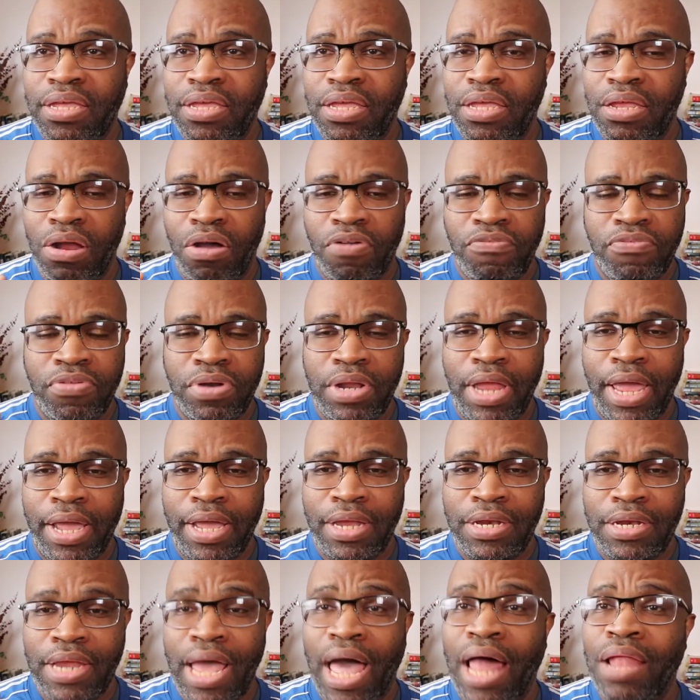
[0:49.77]
you know, for like a
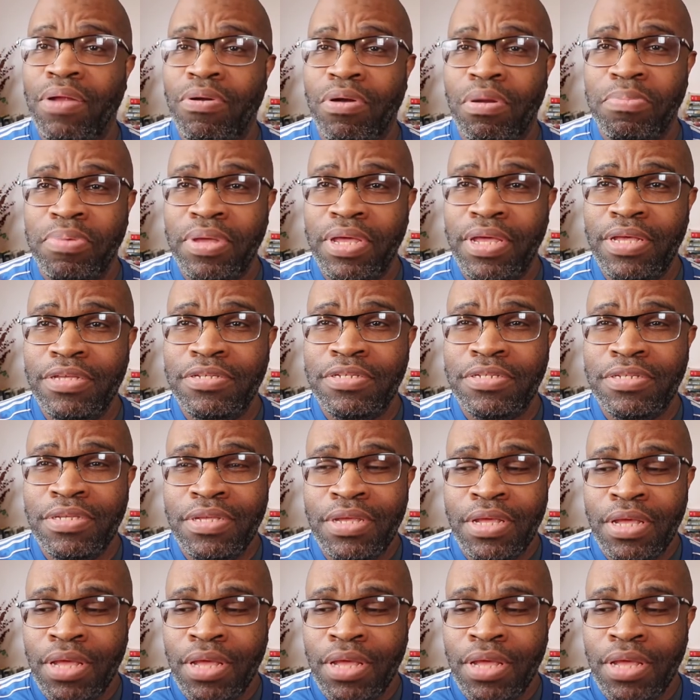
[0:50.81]
dollar a piece.